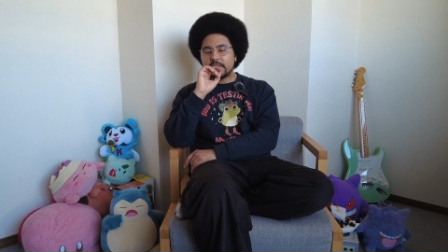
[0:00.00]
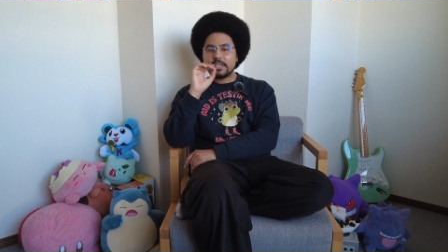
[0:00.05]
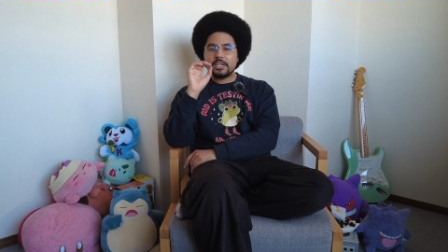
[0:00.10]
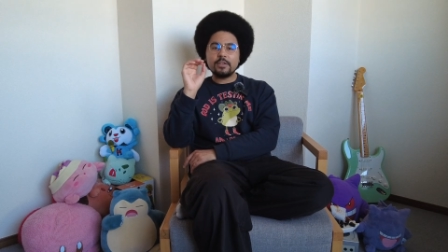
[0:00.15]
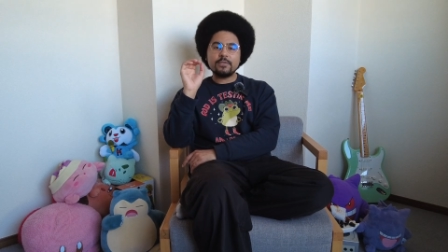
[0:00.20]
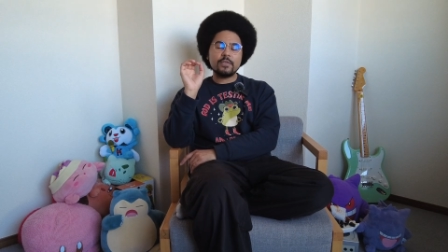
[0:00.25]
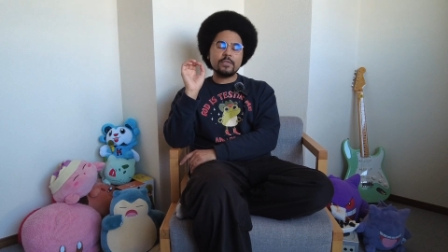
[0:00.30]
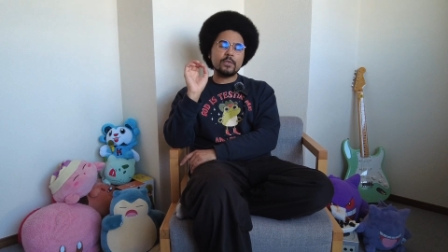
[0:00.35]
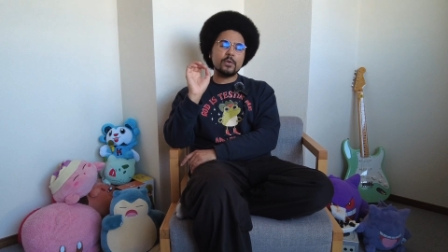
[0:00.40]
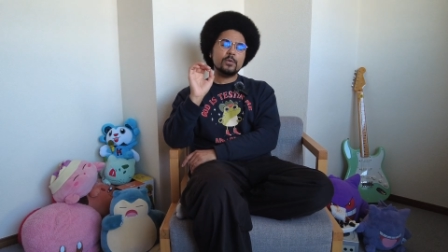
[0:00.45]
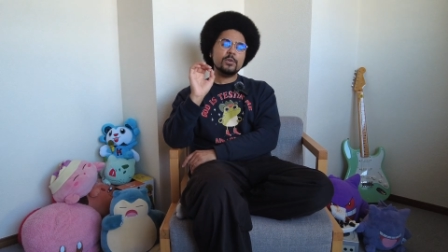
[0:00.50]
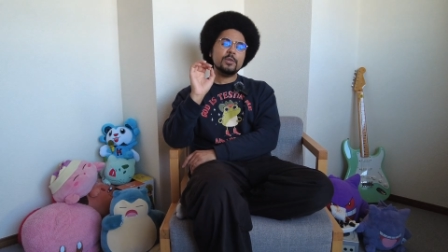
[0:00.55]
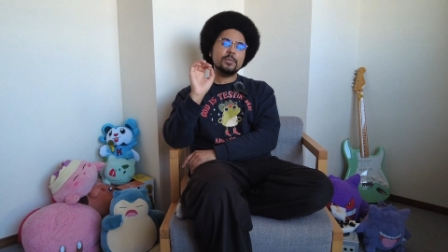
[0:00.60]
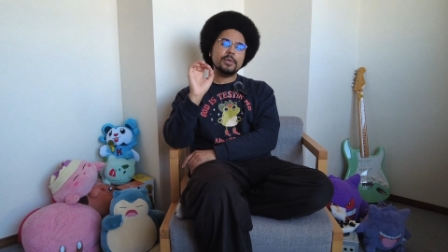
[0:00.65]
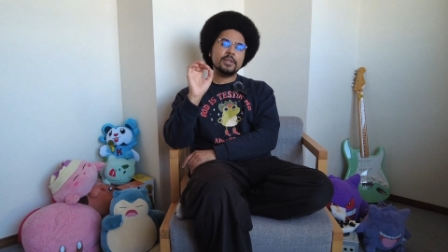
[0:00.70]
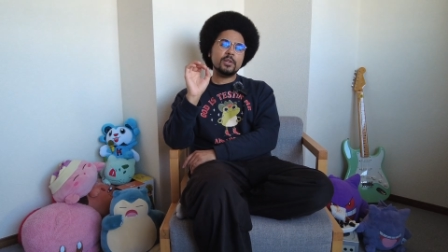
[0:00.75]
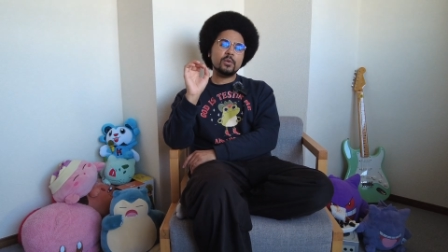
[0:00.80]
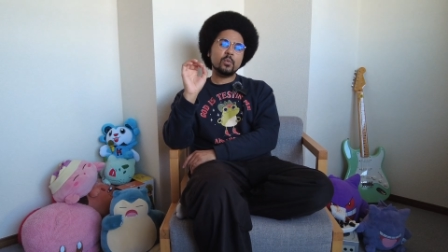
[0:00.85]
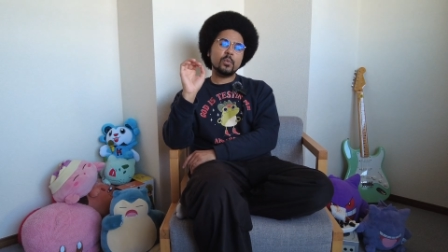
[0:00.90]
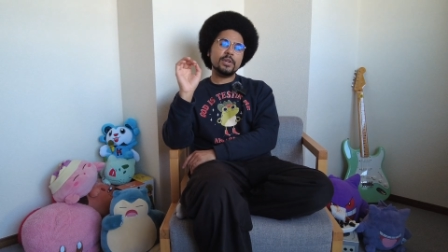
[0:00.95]
If you've only
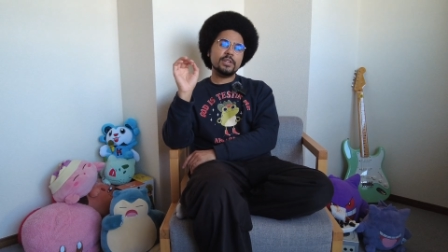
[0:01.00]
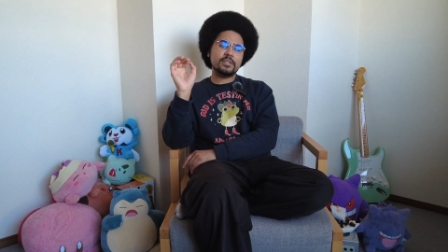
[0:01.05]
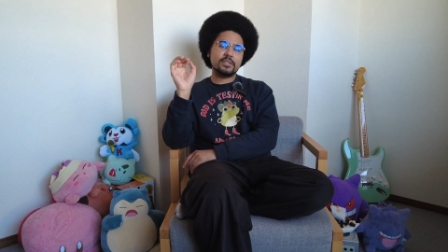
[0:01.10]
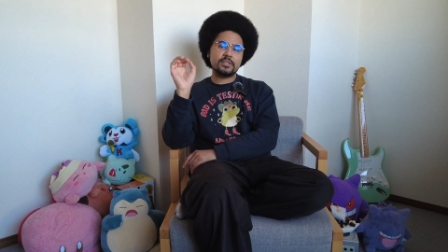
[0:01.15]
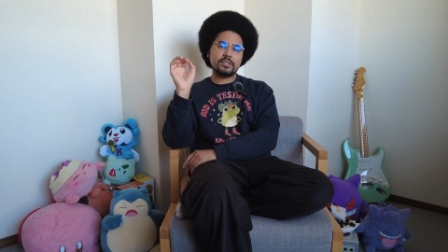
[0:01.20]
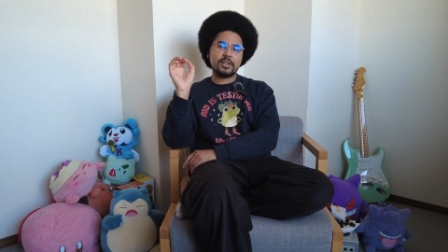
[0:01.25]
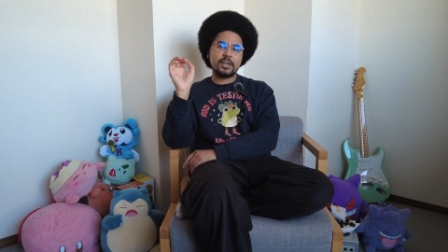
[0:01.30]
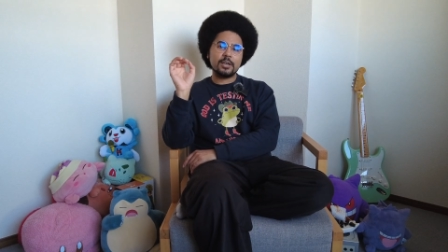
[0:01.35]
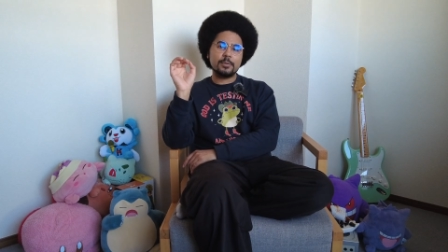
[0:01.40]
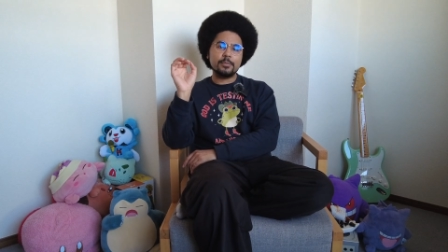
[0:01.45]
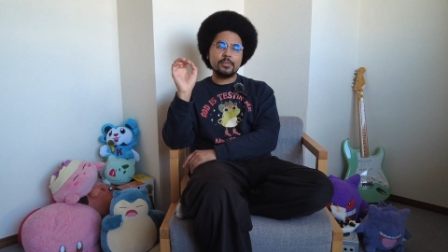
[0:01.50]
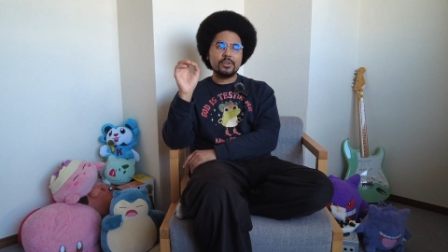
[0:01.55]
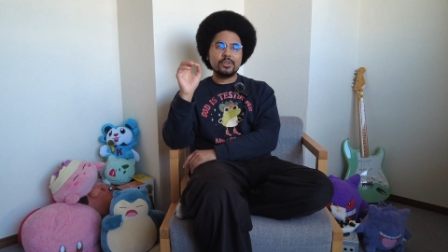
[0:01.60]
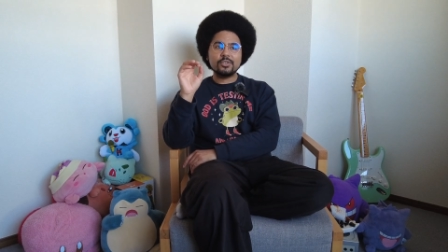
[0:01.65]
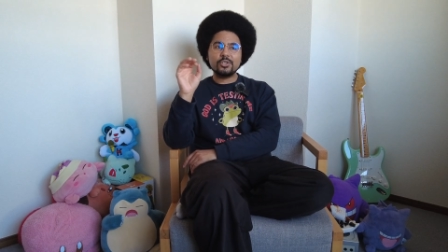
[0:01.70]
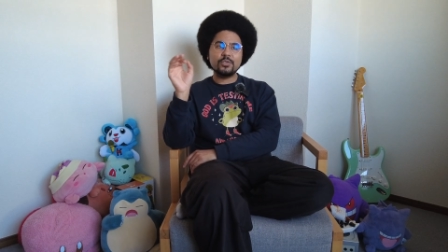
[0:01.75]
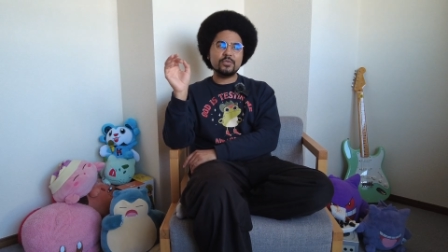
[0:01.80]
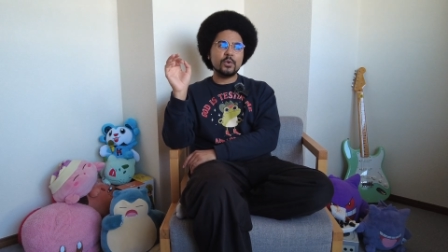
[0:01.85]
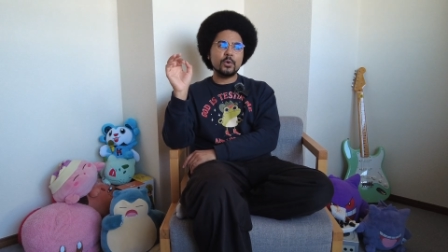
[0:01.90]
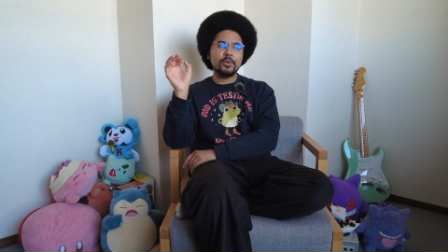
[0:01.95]
been in wintertime,
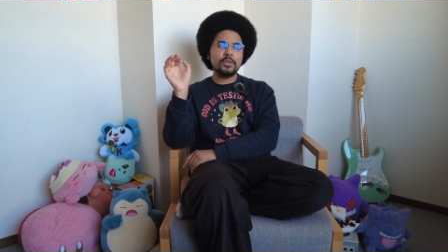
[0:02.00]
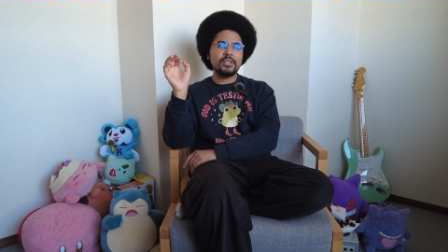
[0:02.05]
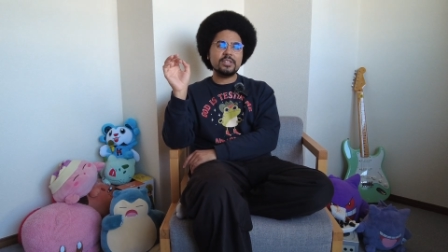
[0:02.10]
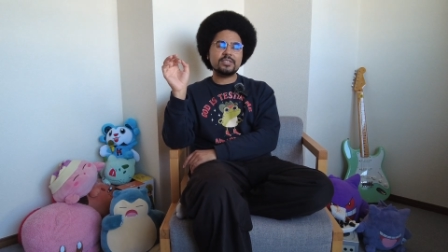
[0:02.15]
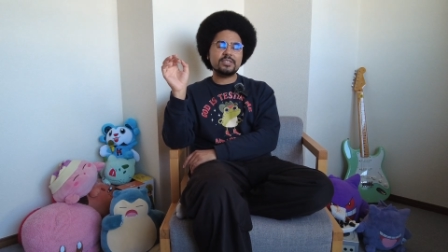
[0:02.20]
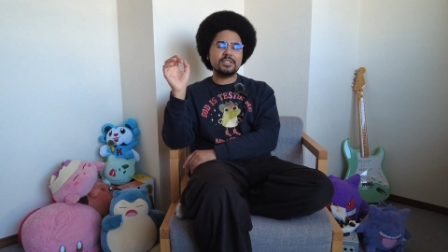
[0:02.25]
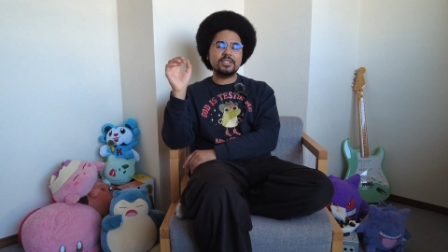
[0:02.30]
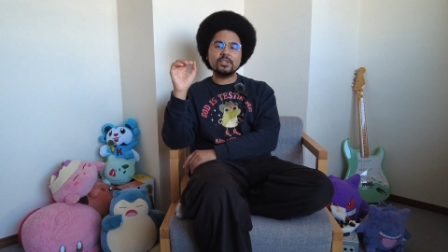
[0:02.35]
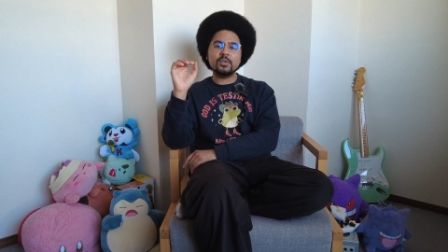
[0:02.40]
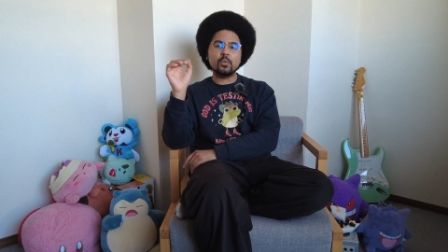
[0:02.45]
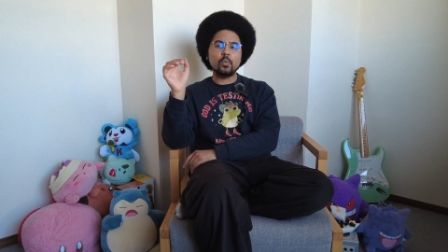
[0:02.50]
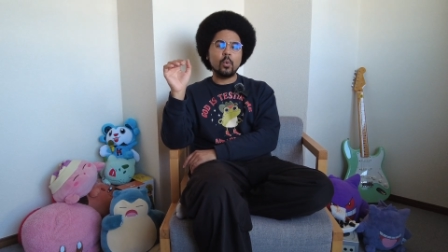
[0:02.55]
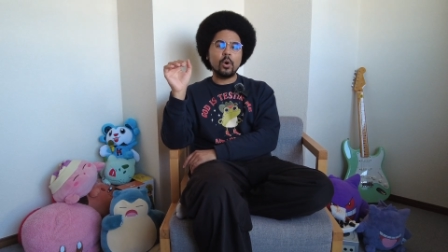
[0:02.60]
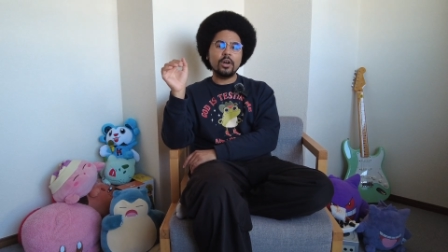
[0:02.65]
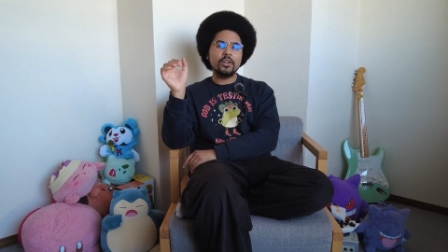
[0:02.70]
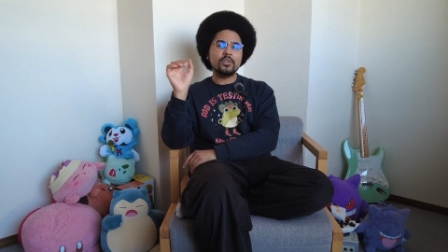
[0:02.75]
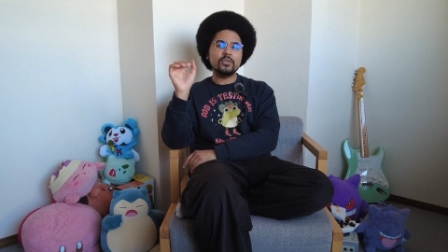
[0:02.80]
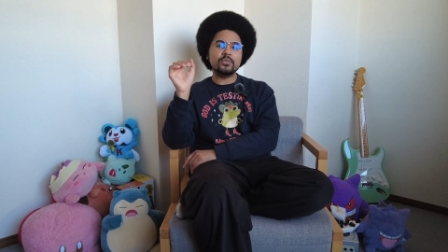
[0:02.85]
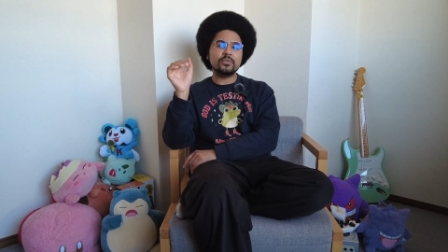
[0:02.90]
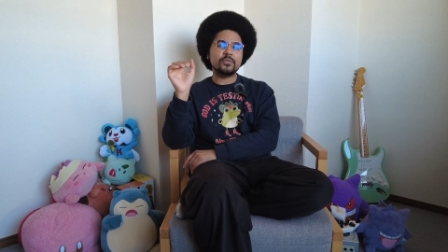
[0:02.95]
you've only seen
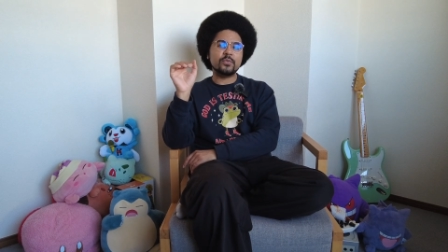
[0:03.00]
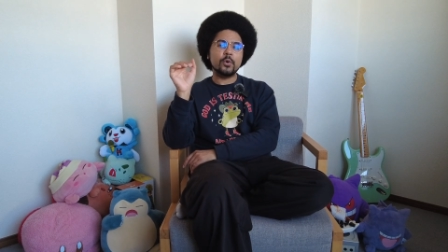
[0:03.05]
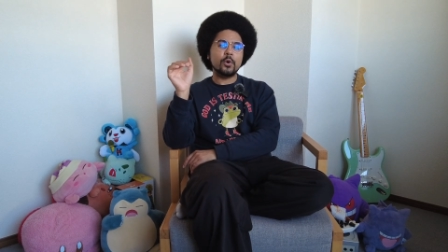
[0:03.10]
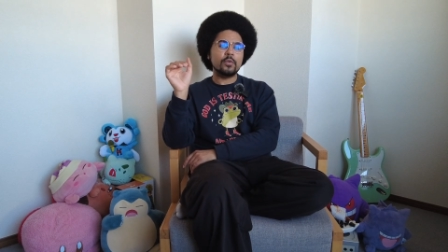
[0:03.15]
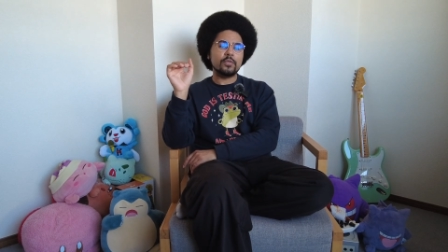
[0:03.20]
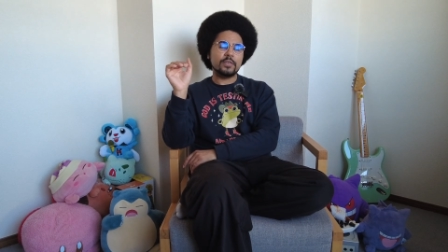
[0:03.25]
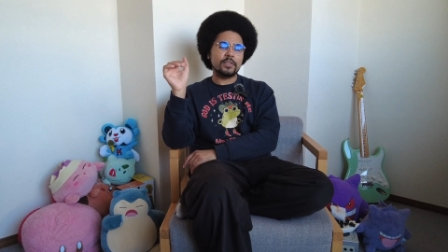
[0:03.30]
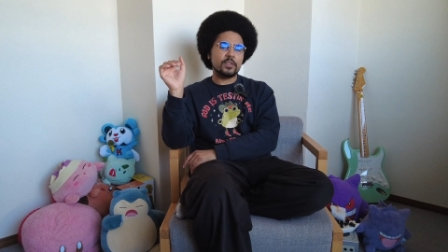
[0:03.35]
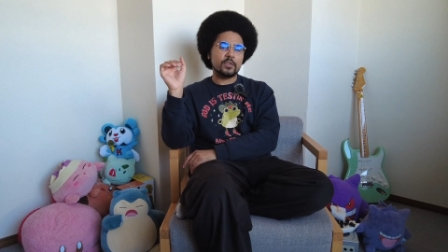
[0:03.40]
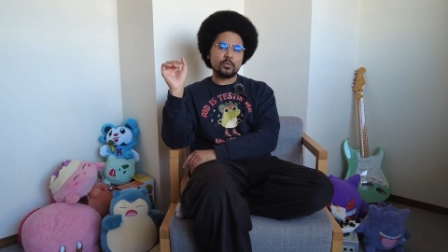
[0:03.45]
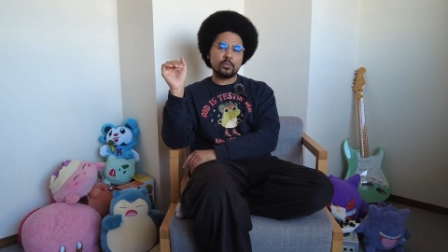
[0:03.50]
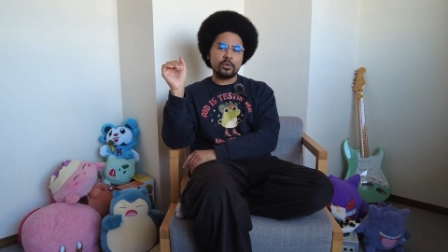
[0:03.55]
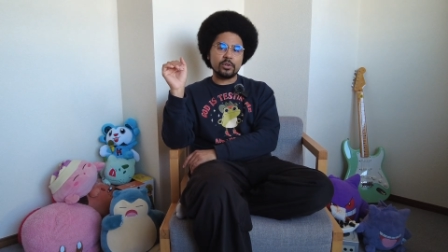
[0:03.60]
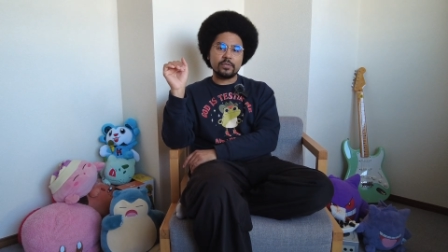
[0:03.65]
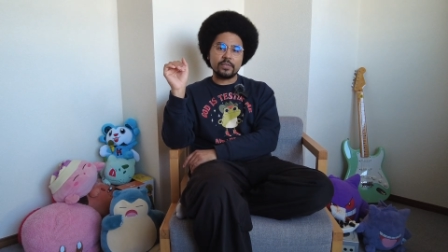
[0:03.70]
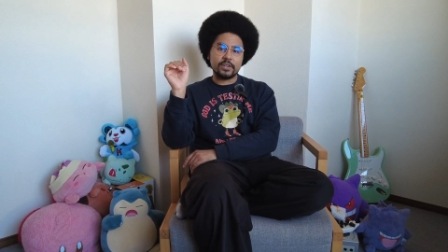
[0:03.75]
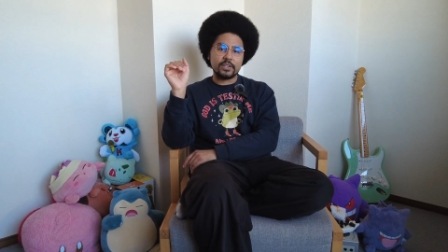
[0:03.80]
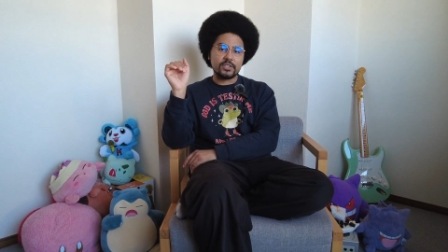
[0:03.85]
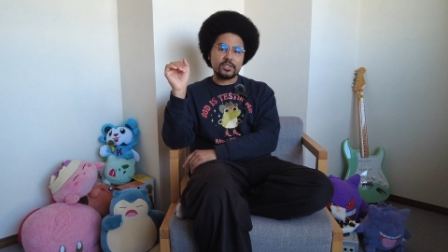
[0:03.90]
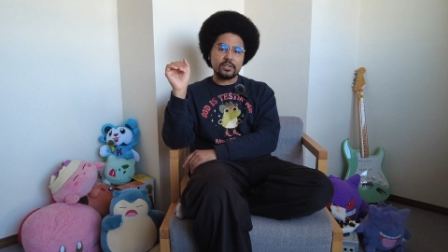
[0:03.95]
1/4 of this
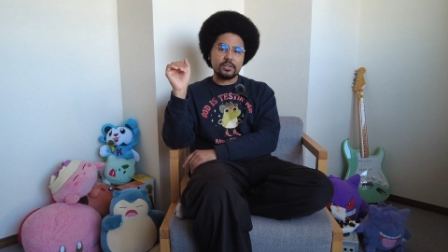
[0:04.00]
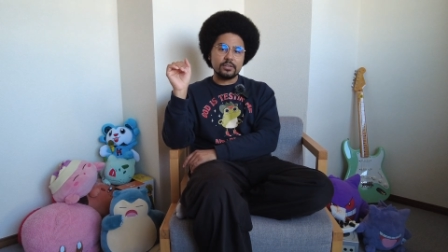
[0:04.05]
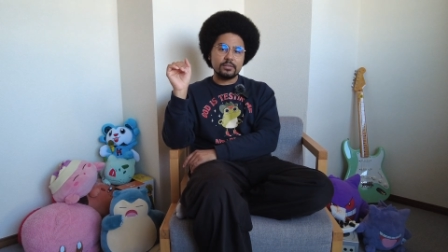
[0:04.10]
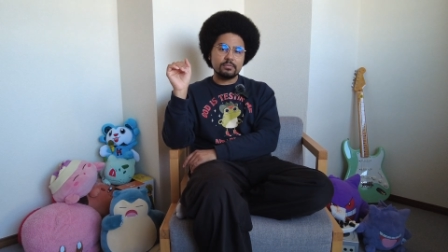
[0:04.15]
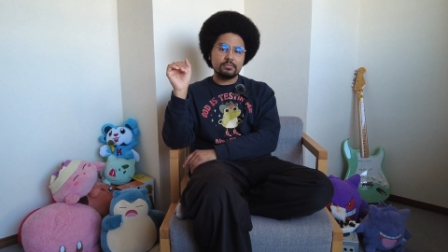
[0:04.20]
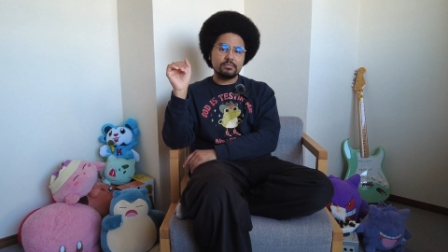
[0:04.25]
prefecture.